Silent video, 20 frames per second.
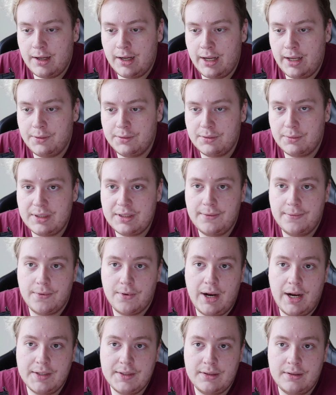He was arrested for
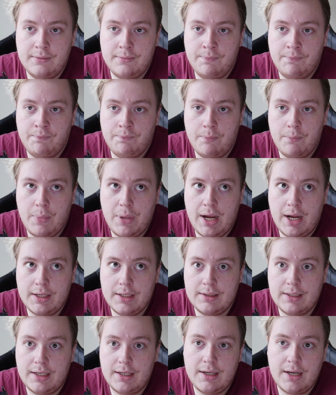arson,
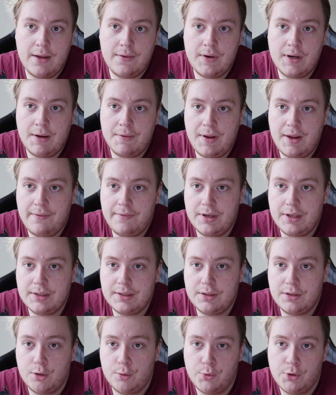but they didn't have enough evidence
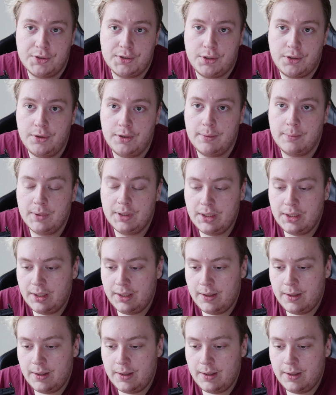to prosecute him